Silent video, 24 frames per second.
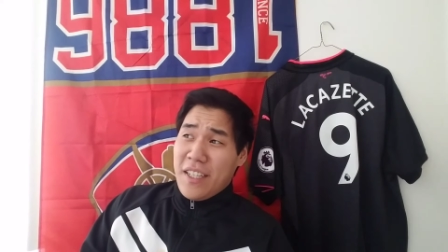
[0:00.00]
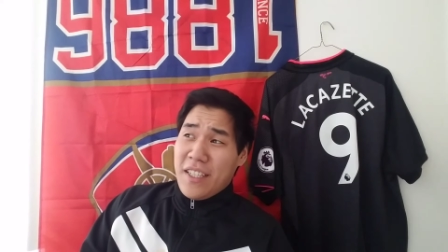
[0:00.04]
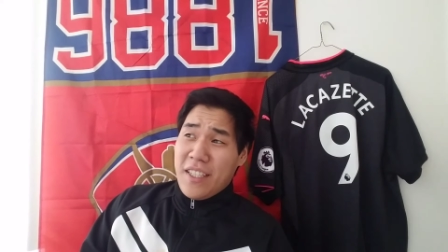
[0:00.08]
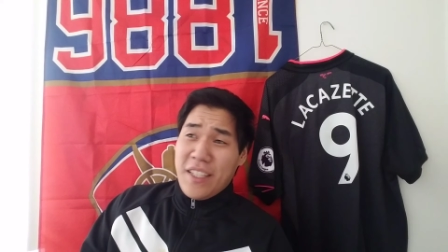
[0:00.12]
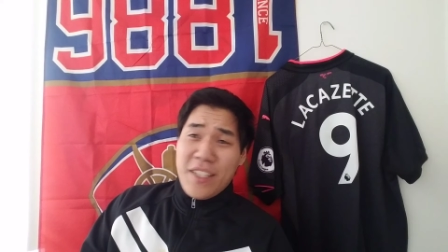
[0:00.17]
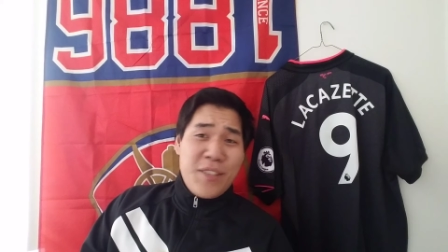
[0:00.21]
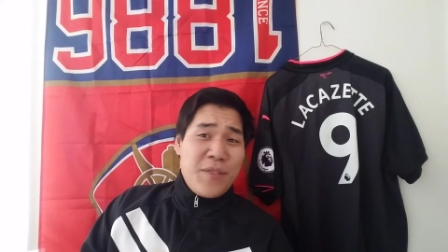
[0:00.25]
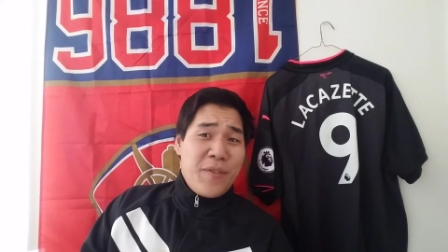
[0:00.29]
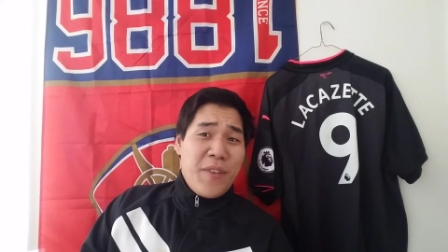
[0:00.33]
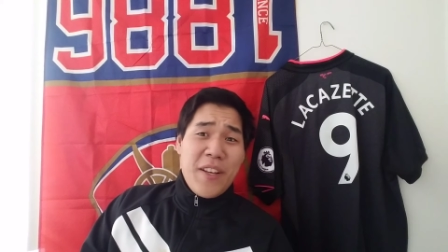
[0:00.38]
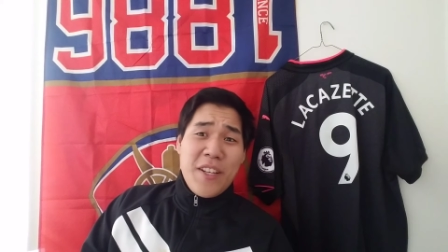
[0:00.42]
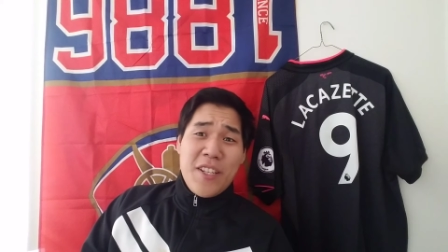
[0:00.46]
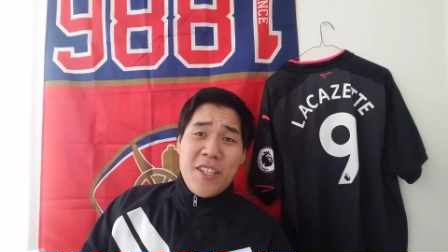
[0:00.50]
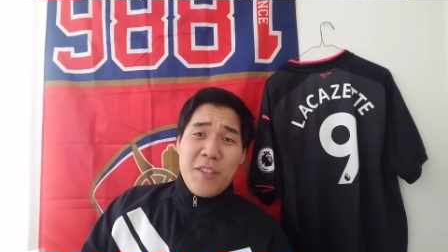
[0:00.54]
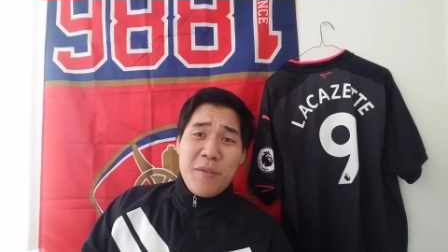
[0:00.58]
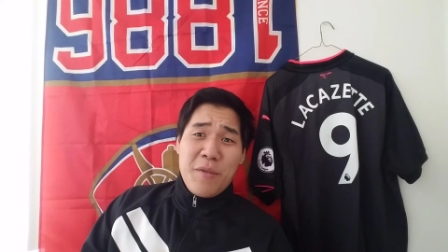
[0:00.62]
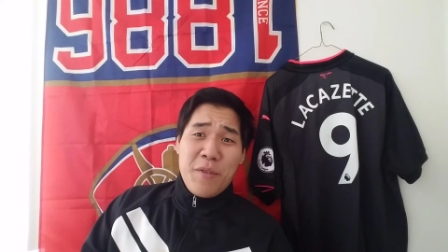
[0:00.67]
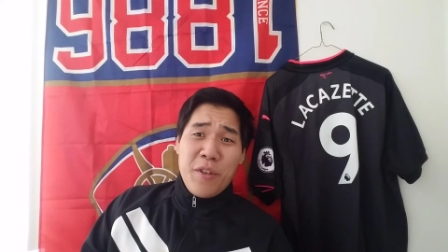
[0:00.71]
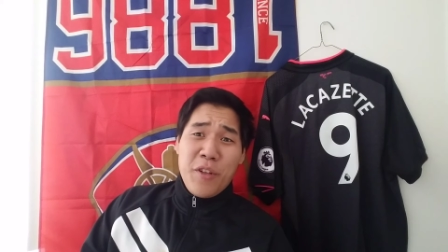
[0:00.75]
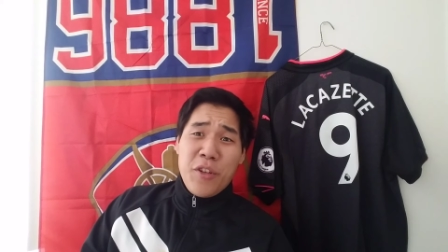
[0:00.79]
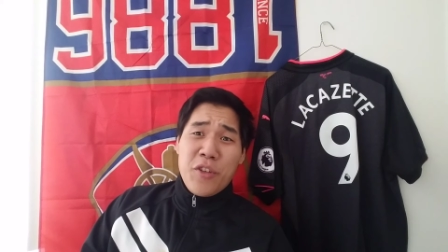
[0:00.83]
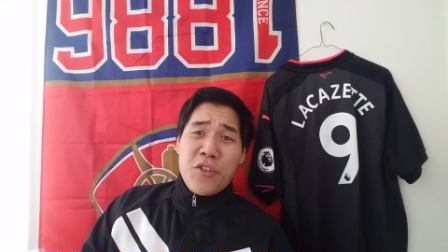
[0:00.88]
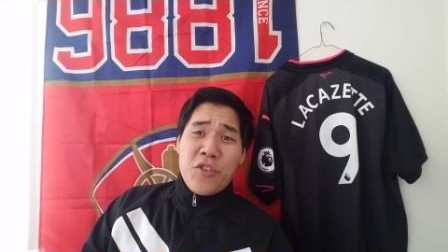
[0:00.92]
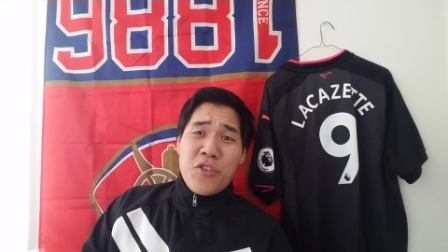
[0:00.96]
This
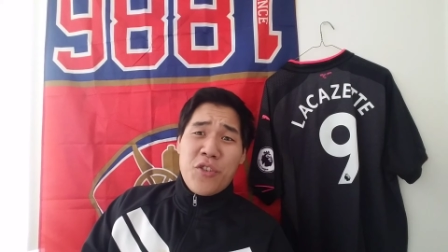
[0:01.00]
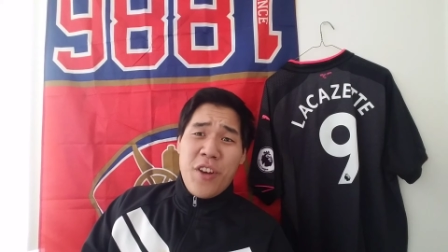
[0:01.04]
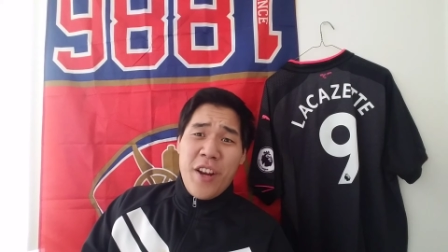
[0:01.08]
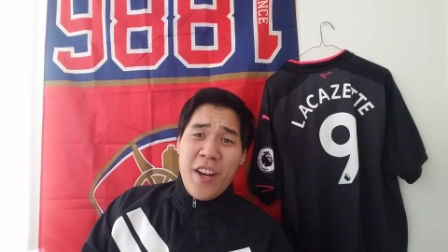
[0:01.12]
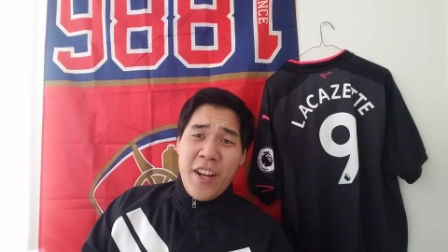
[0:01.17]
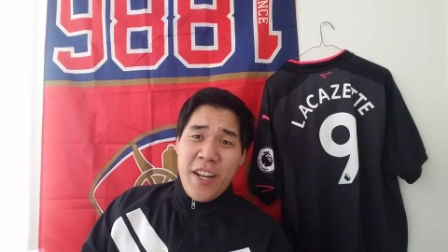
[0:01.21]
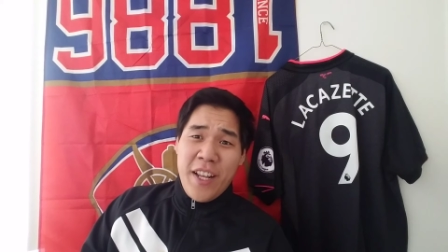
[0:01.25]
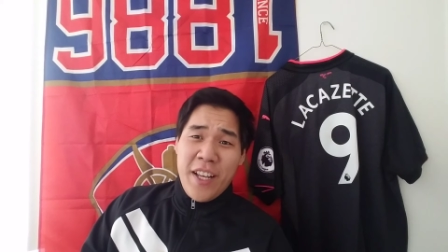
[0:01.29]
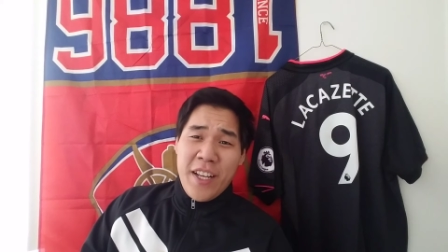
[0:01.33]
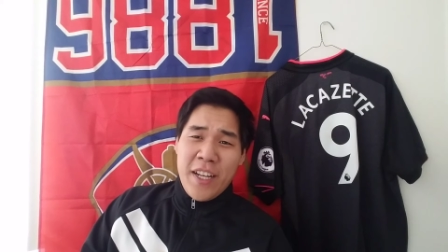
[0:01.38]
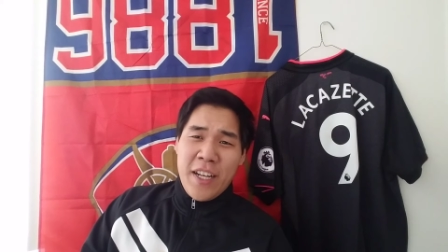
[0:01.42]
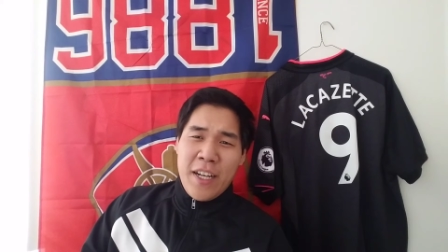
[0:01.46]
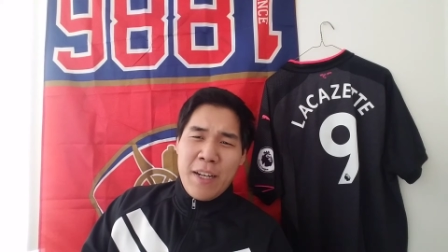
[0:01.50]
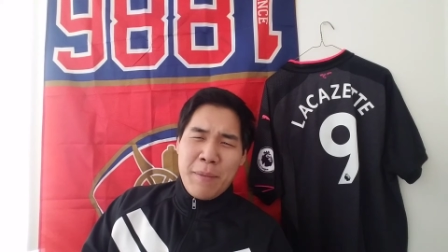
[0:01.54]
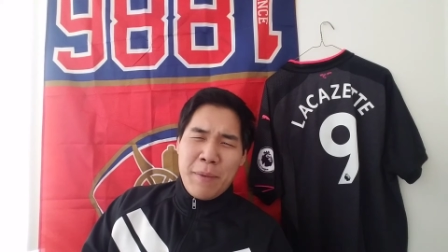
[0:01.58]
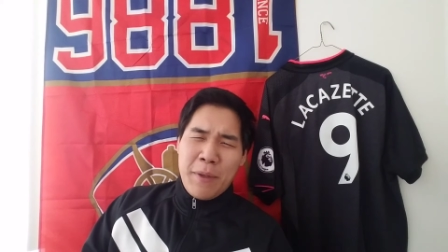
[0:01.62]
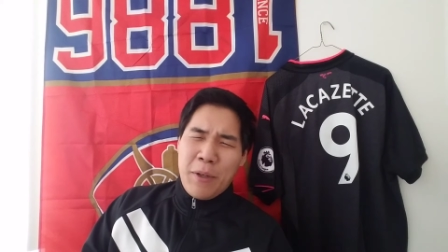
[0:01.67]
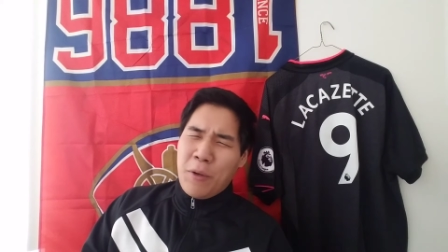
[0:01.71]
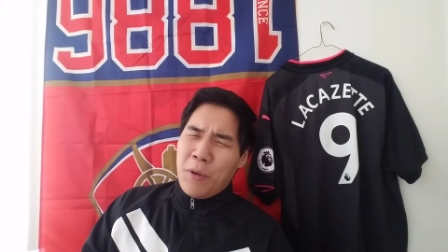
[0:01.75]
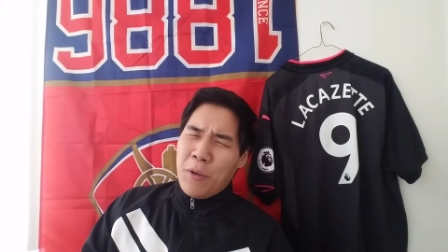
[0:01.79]
festival is draining. I'm an